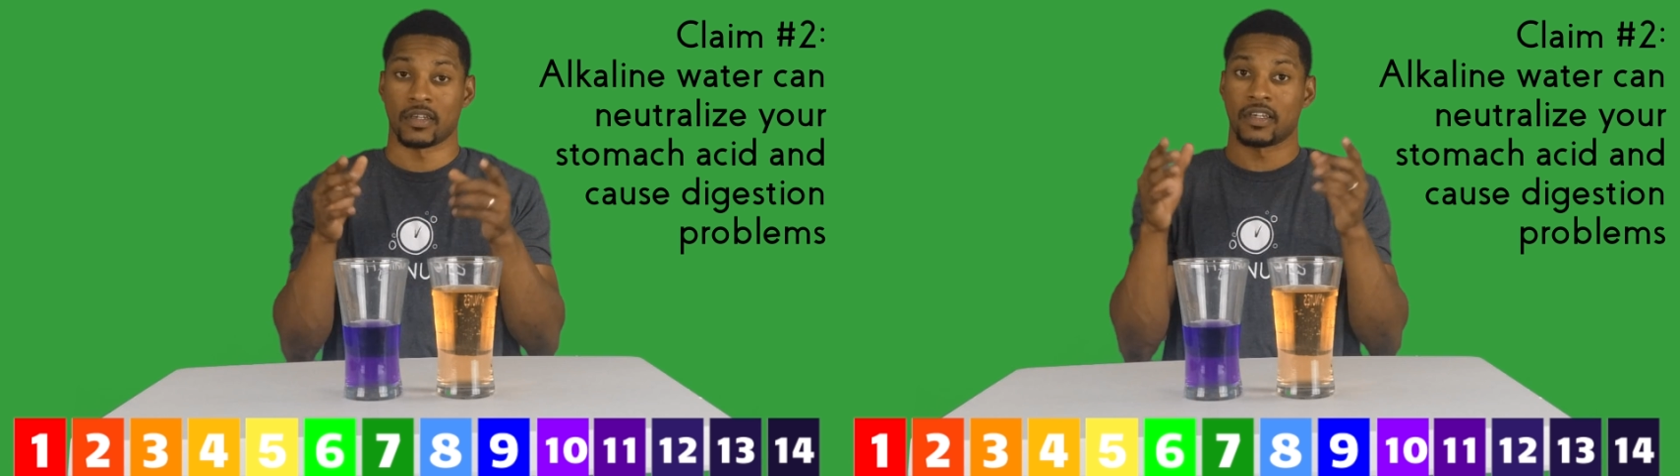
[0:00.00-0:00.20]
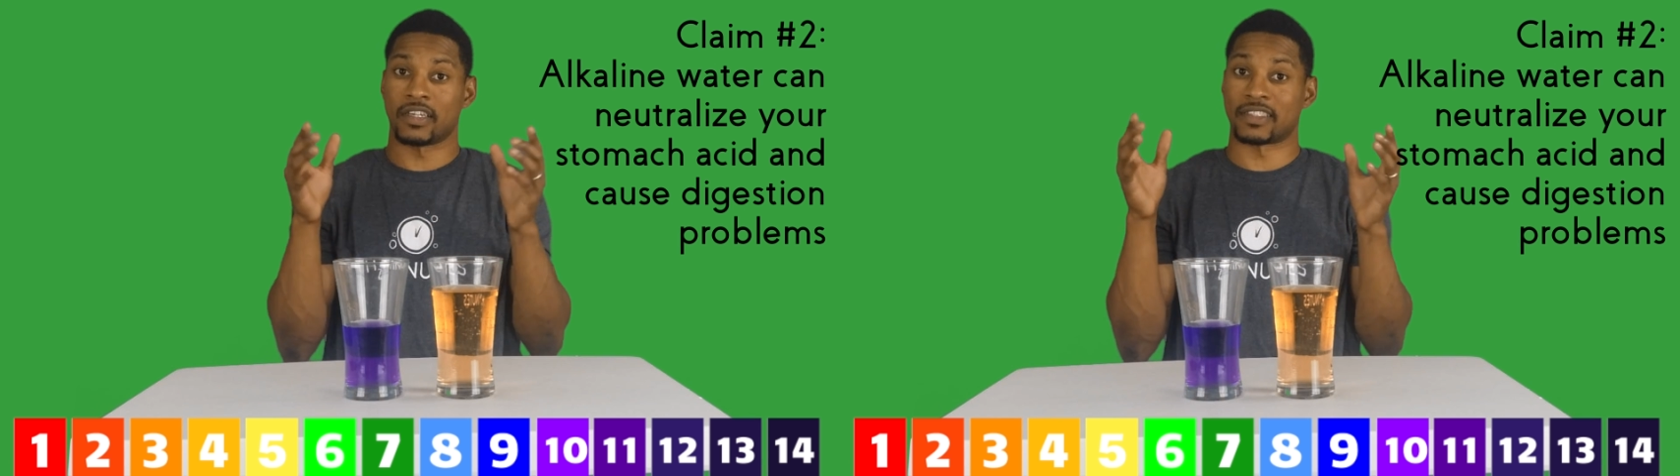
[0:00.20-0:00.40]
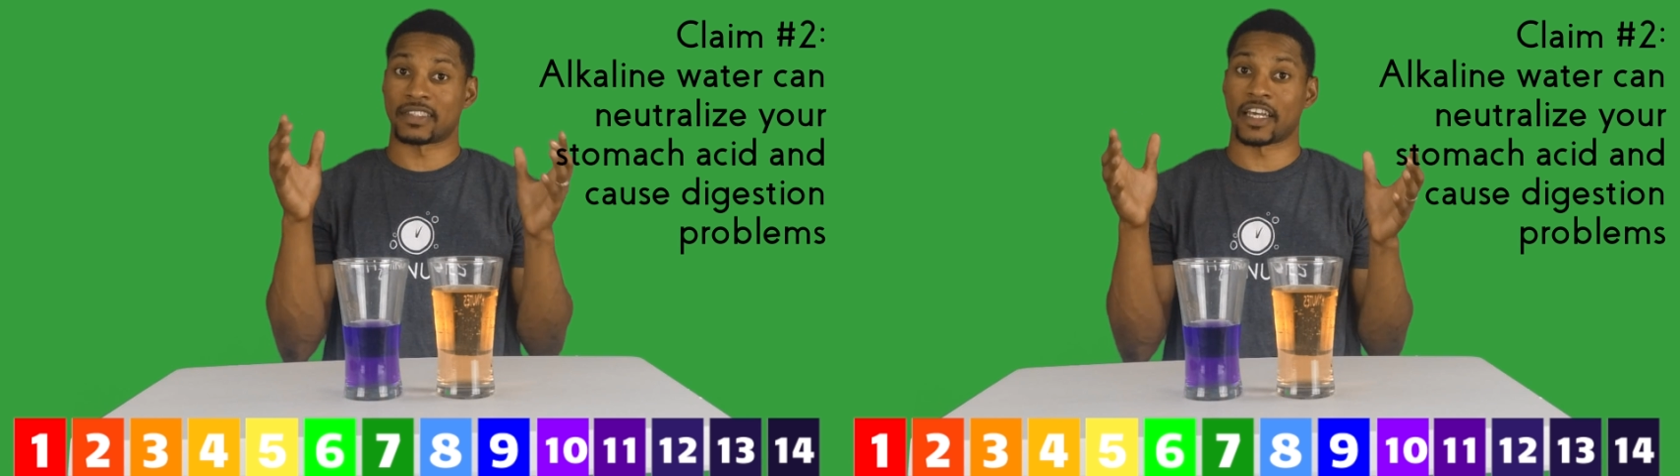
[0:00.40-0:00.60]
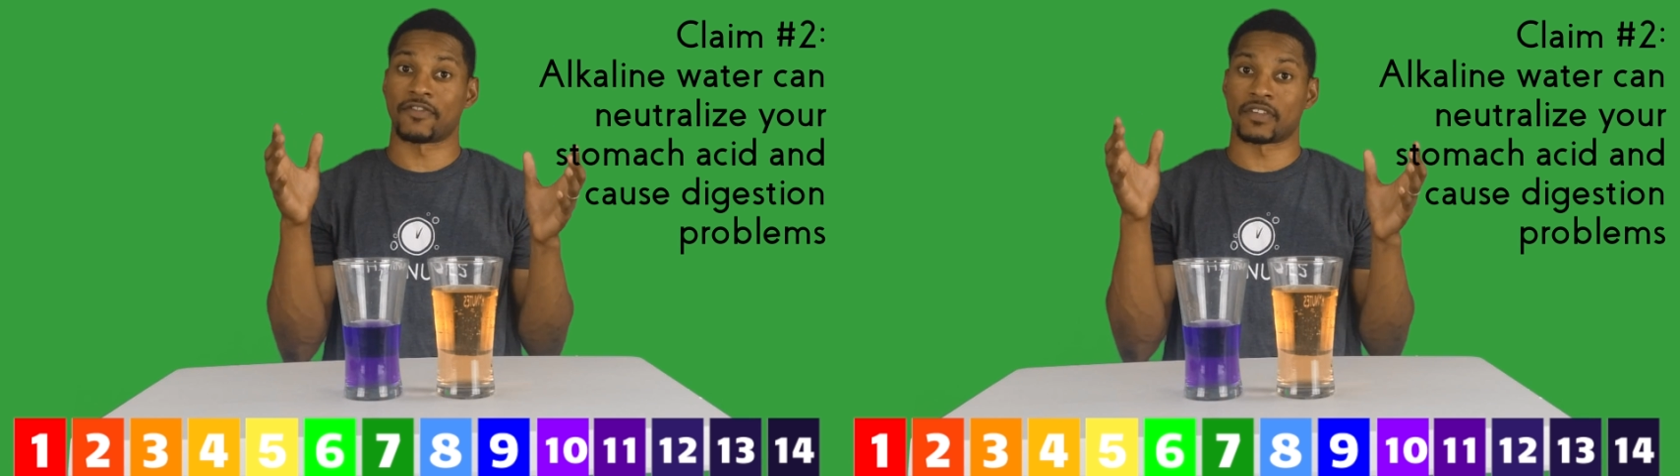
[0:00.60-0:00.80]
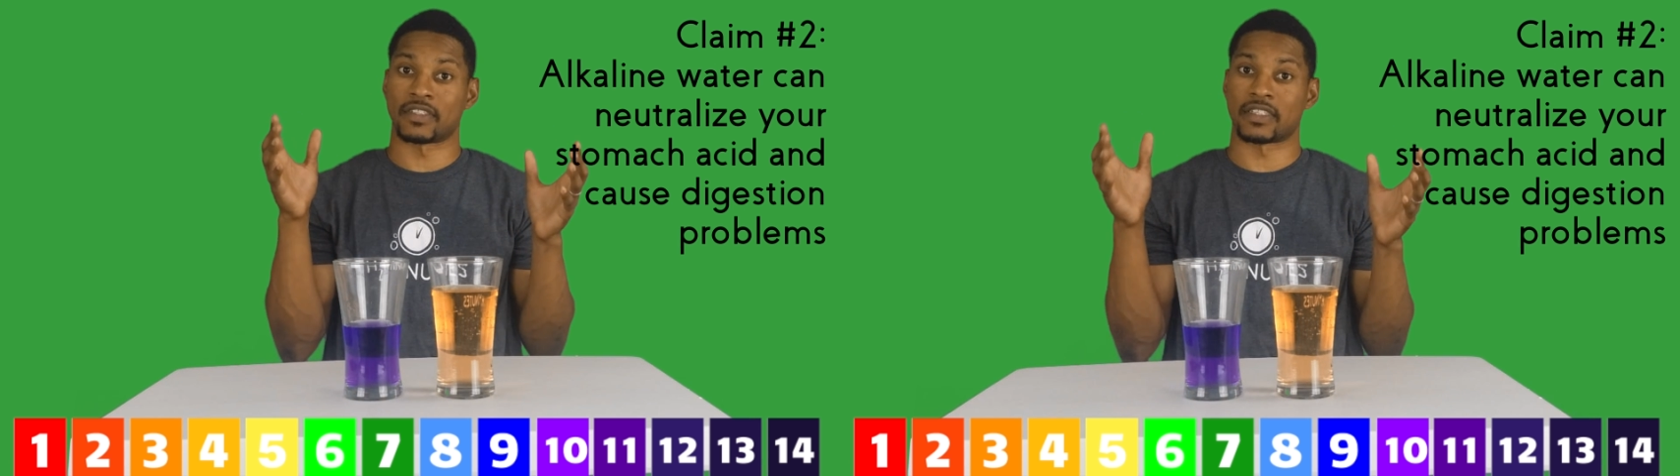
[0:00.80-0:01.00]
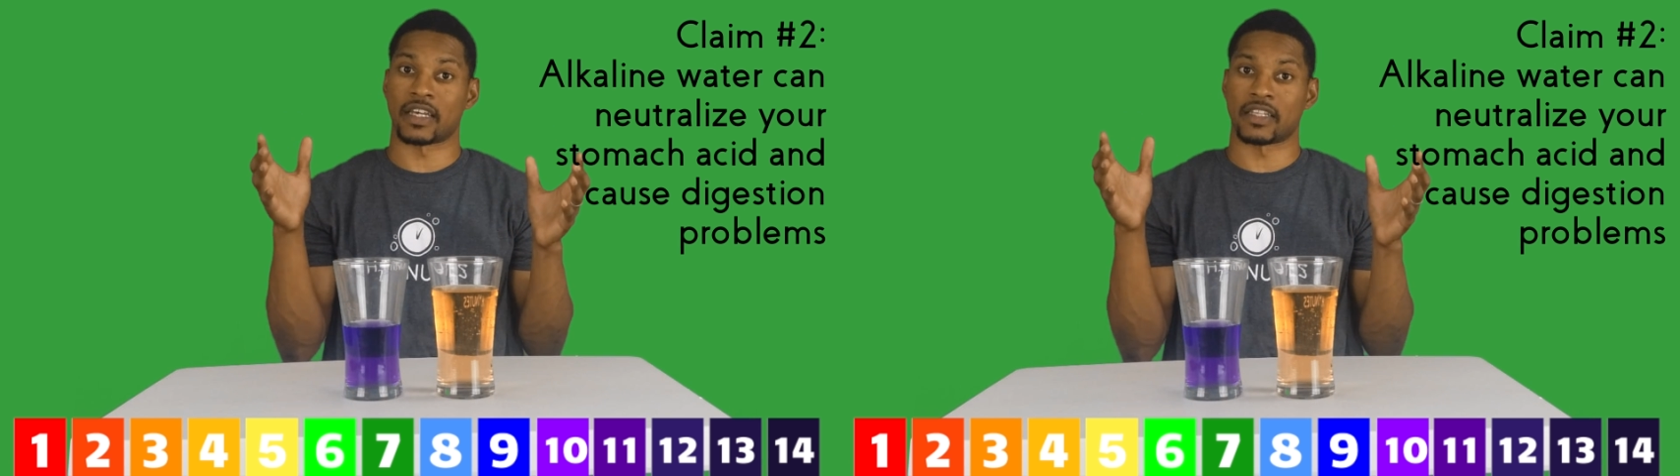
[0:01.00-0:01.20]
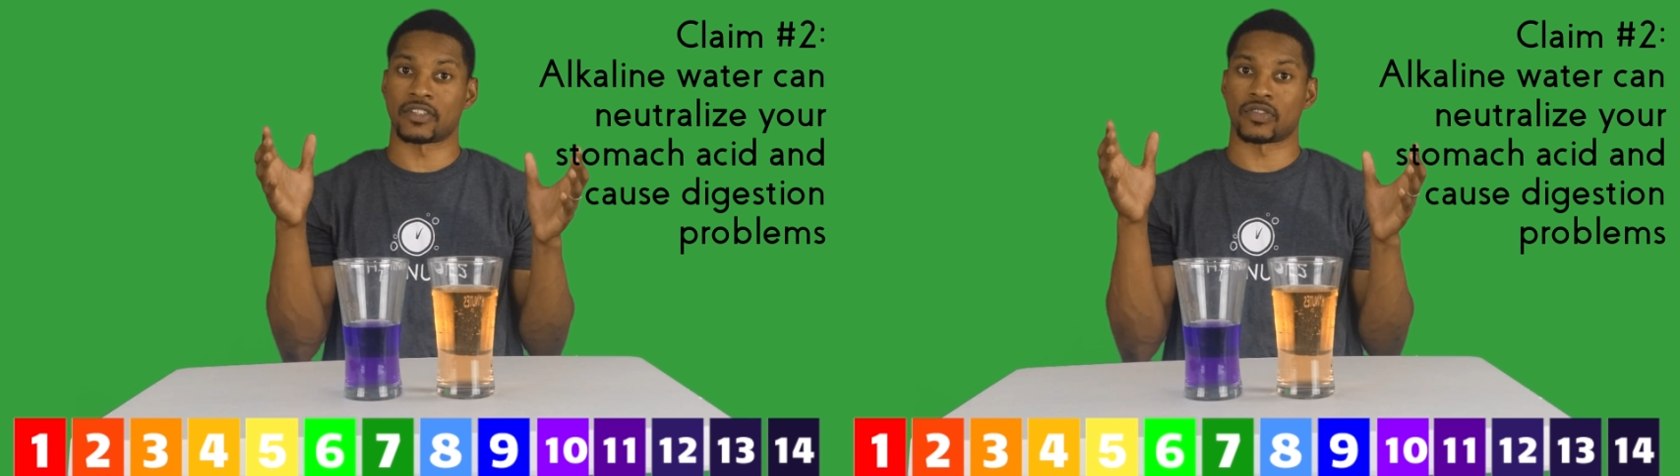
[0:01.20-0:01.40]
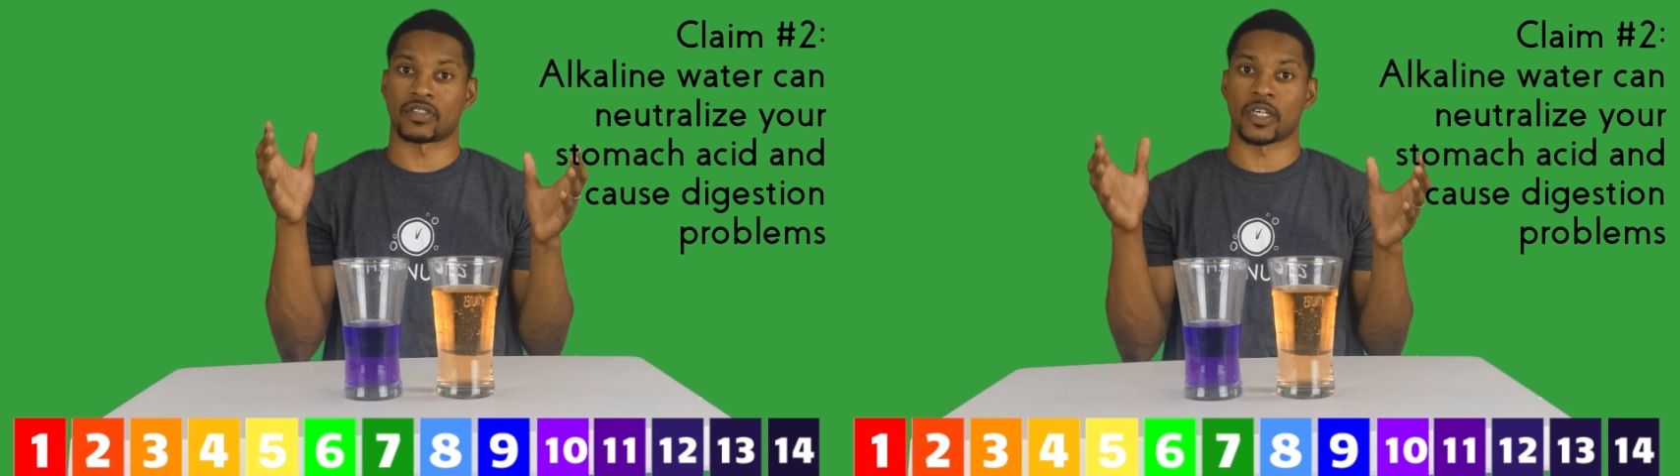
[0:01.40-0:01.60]
it's safe to say that
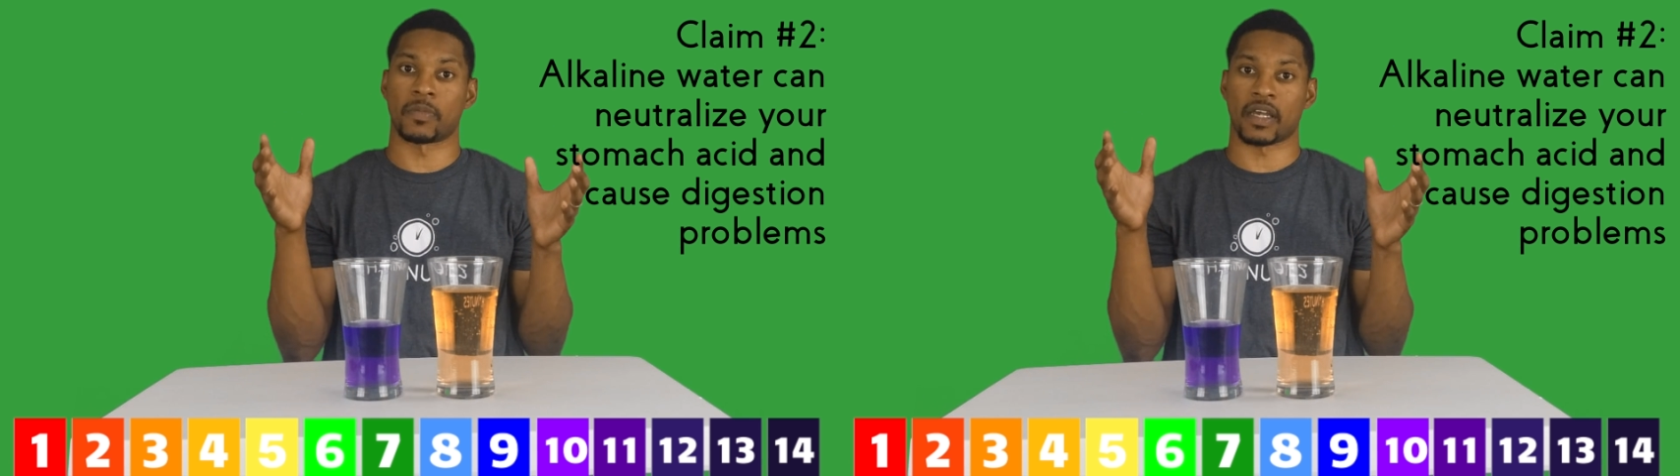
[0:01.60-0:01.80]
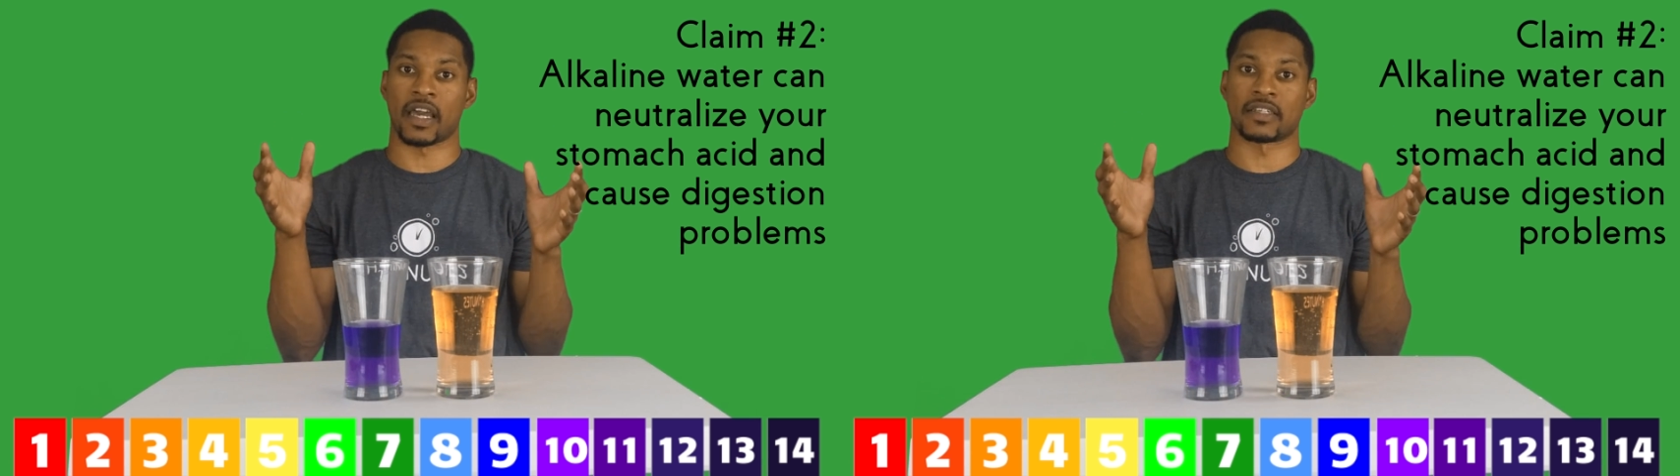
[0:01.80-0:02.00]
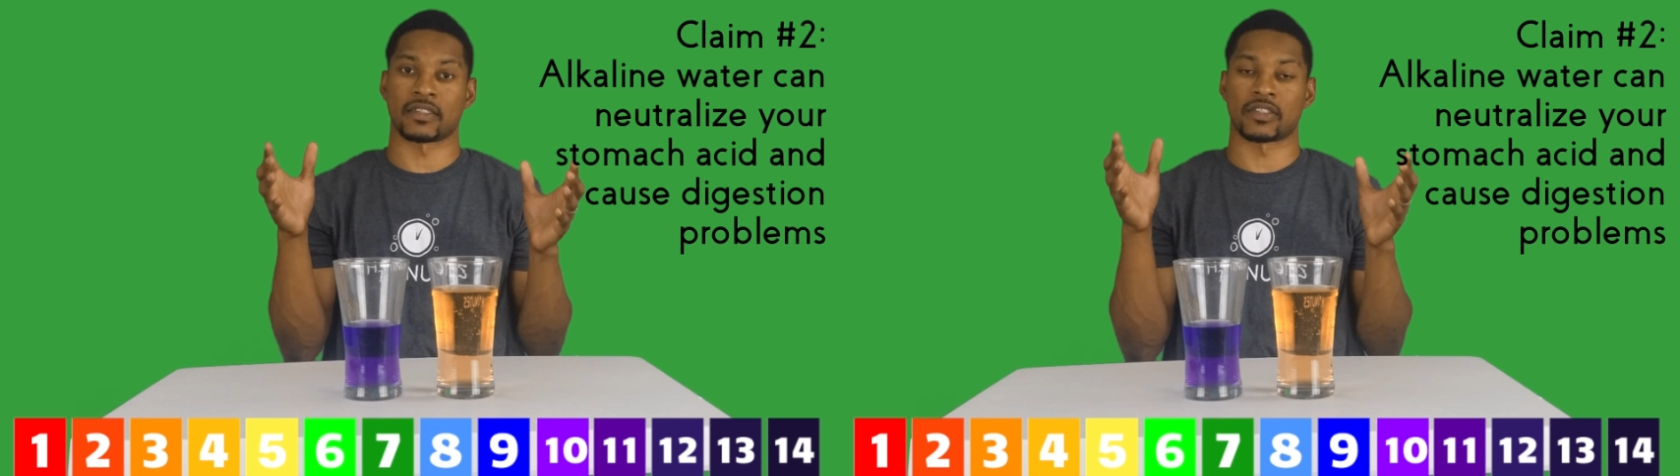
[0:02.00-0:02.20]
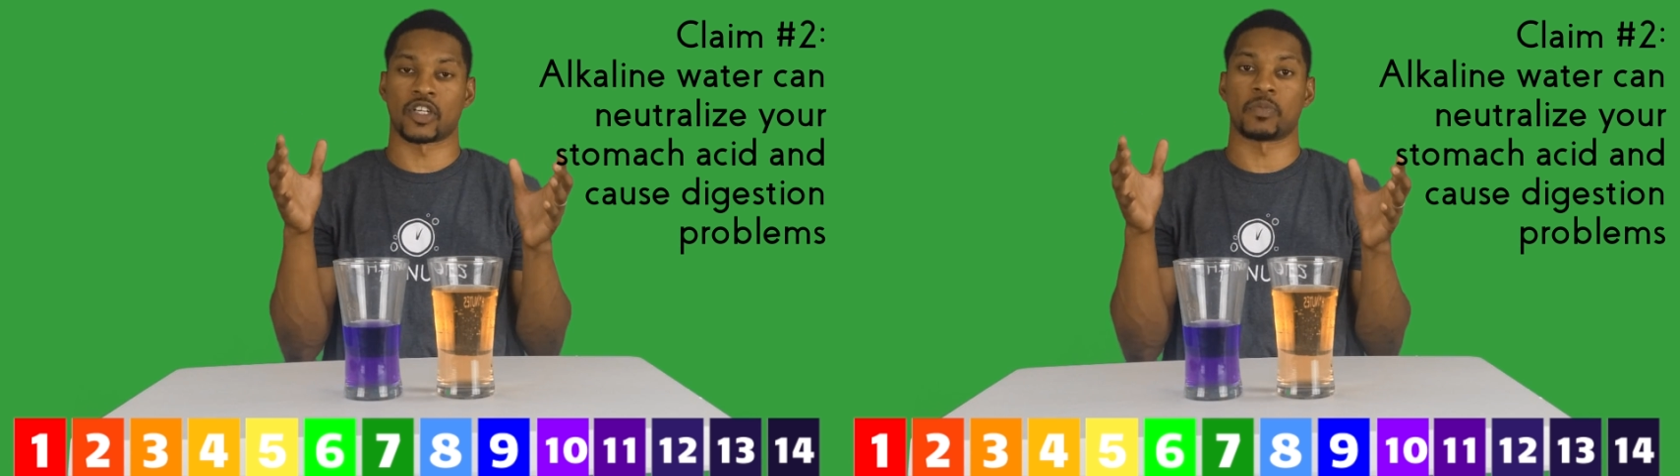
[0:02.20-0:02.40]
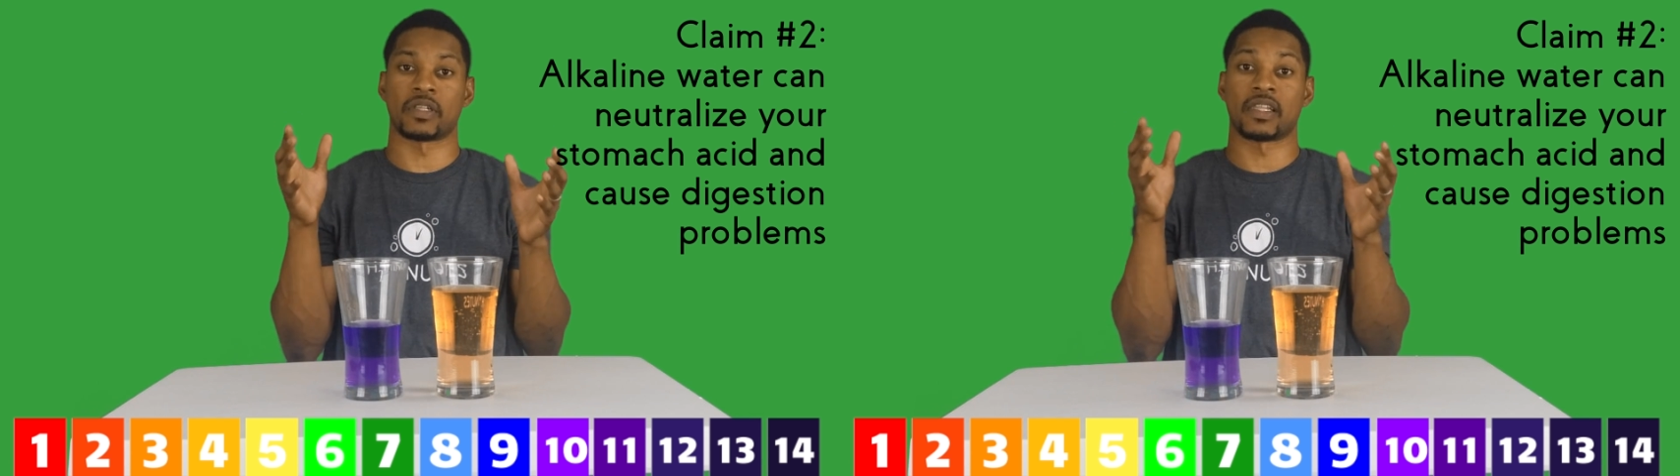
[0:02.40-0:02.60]
your stomach acid is going to be